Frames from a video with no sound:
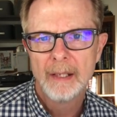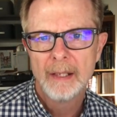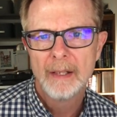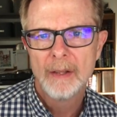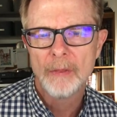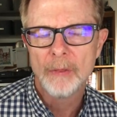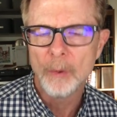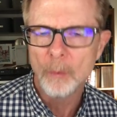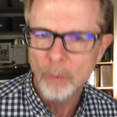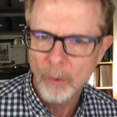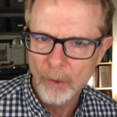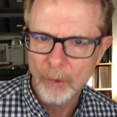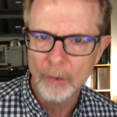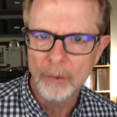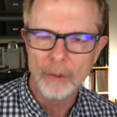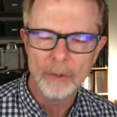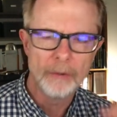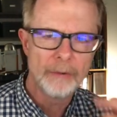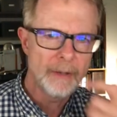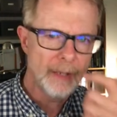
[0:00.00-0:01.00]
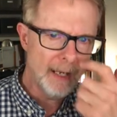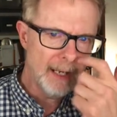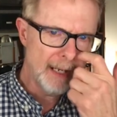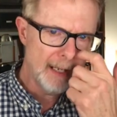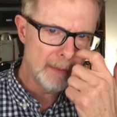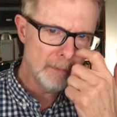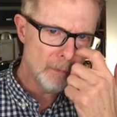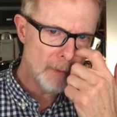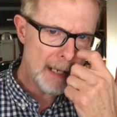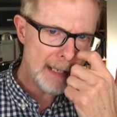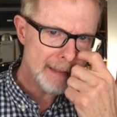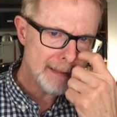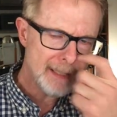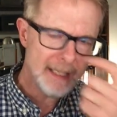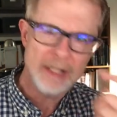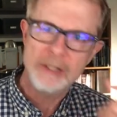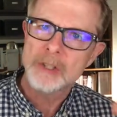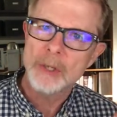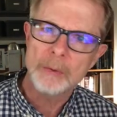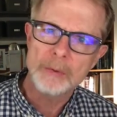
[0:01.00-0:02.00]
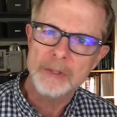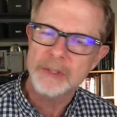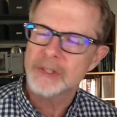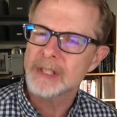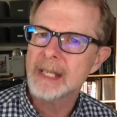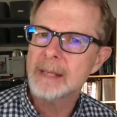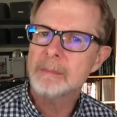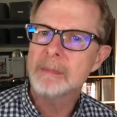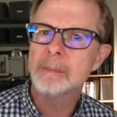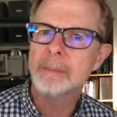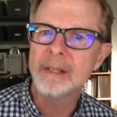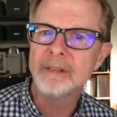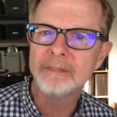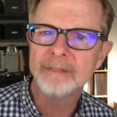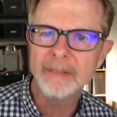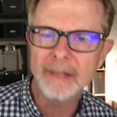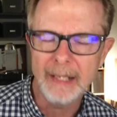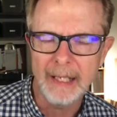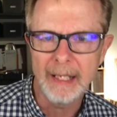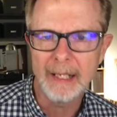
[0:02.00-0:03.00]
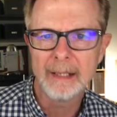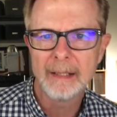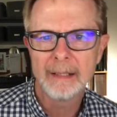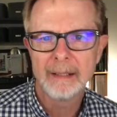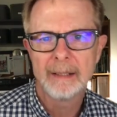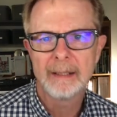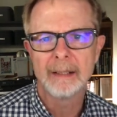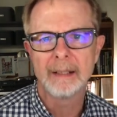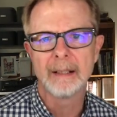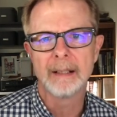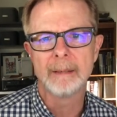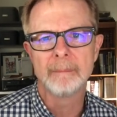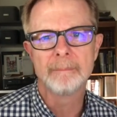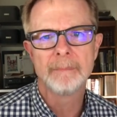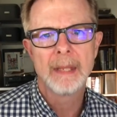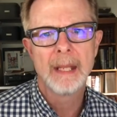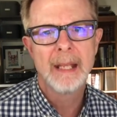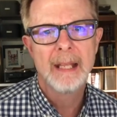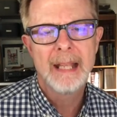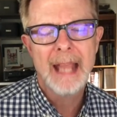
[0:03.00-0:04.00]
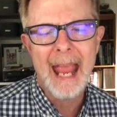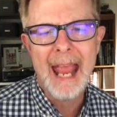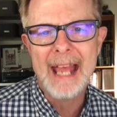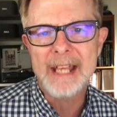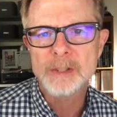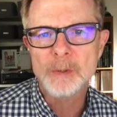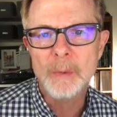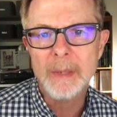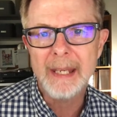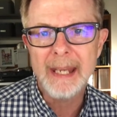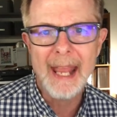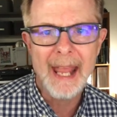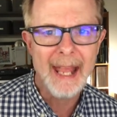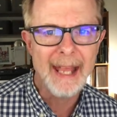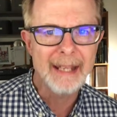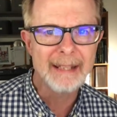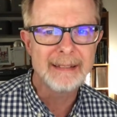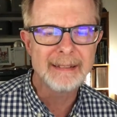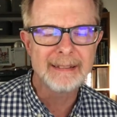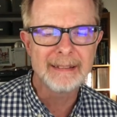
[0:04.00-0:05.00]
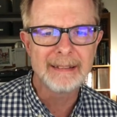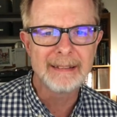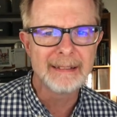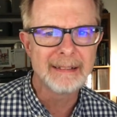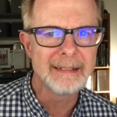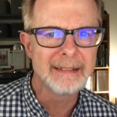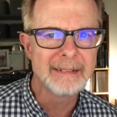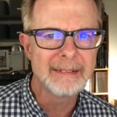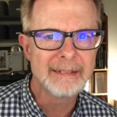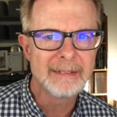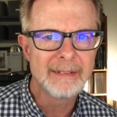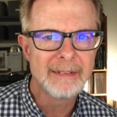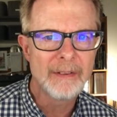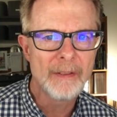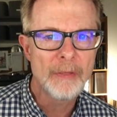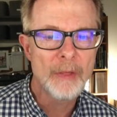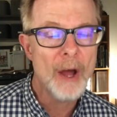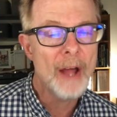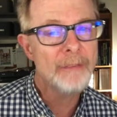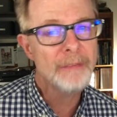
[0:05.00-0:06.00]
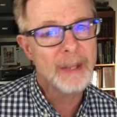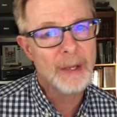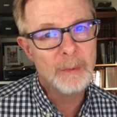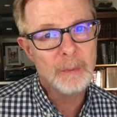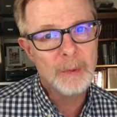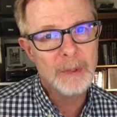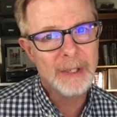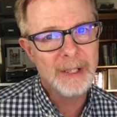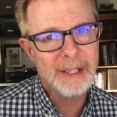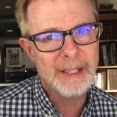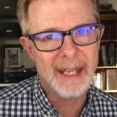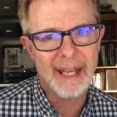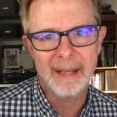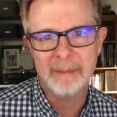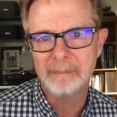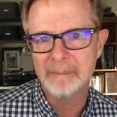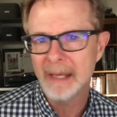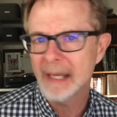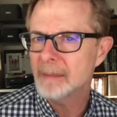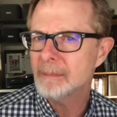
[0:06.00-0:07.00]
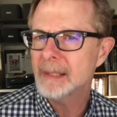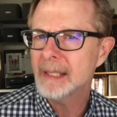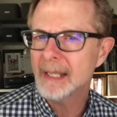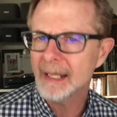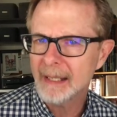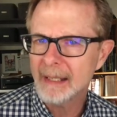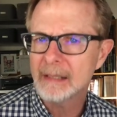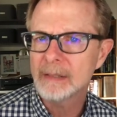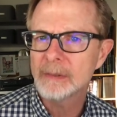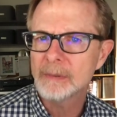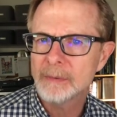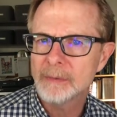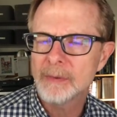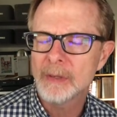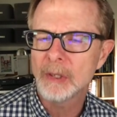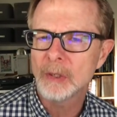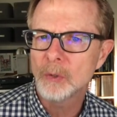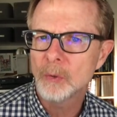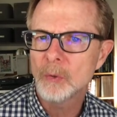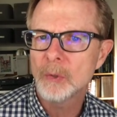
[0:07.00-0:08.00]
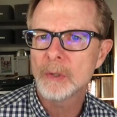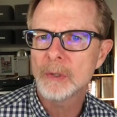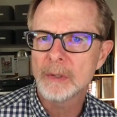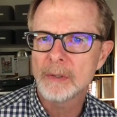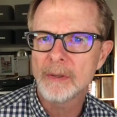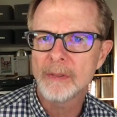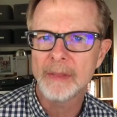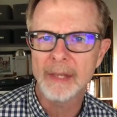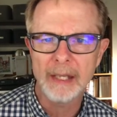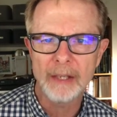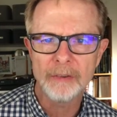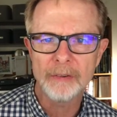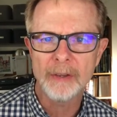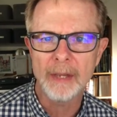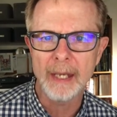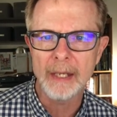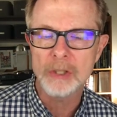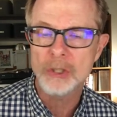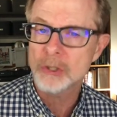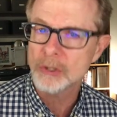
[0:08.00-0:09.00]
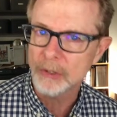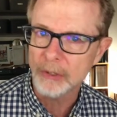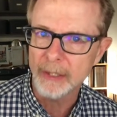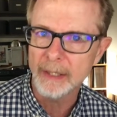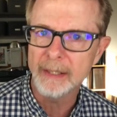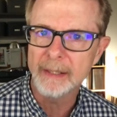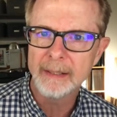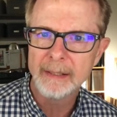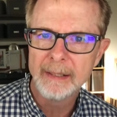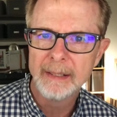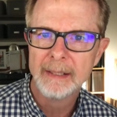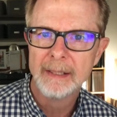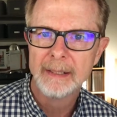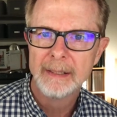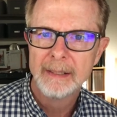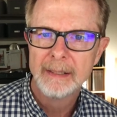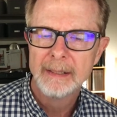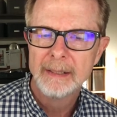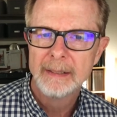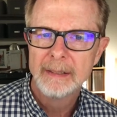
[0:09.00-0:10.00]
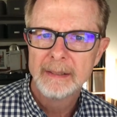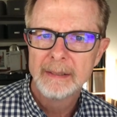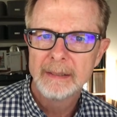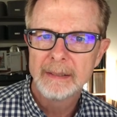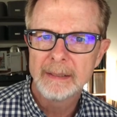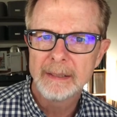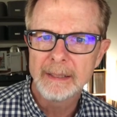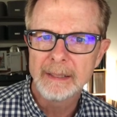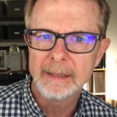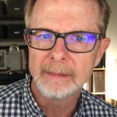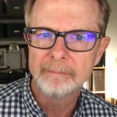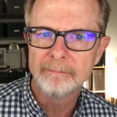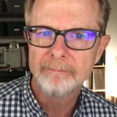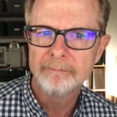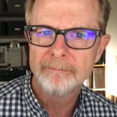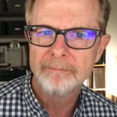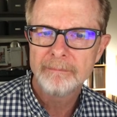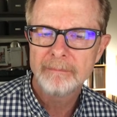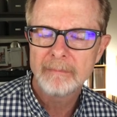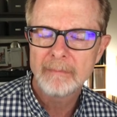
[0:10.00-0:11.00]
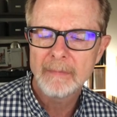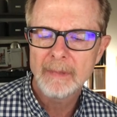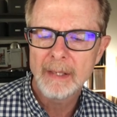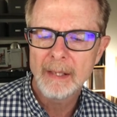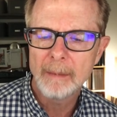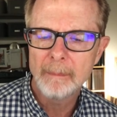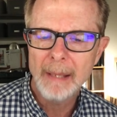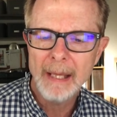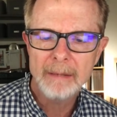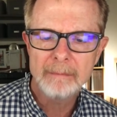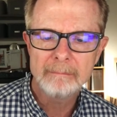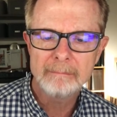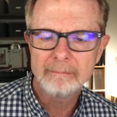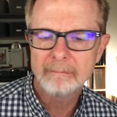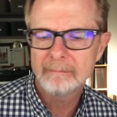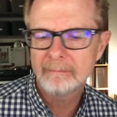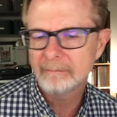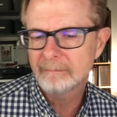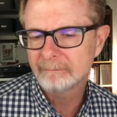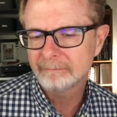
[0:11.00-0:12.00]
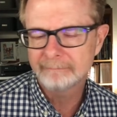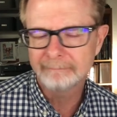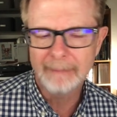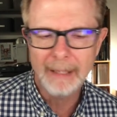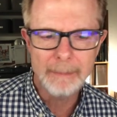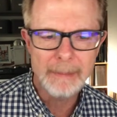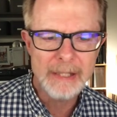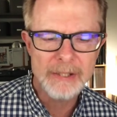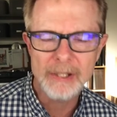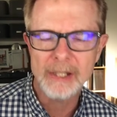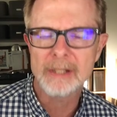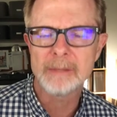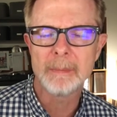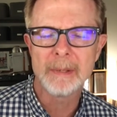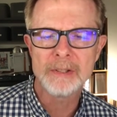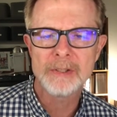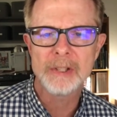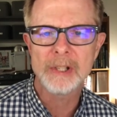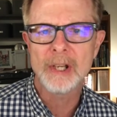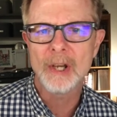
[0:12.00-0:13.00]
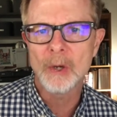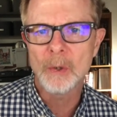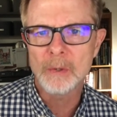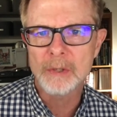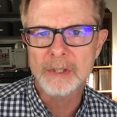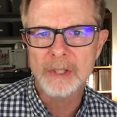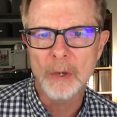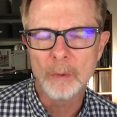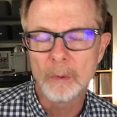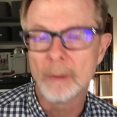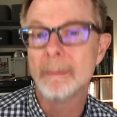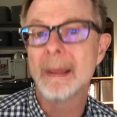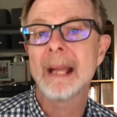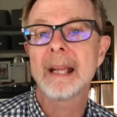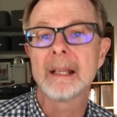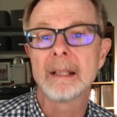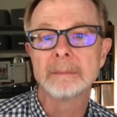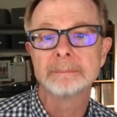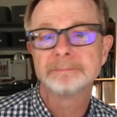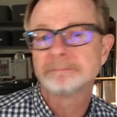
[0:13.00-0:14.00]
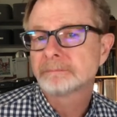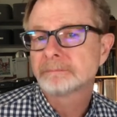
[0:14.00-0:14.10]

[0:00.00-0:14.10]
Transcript: the world and why things don't seem to be fitting um, as we had uh, thought they would, and maybe how the Lord thinks they should. Um, about maybe six months ago or so, Rebecca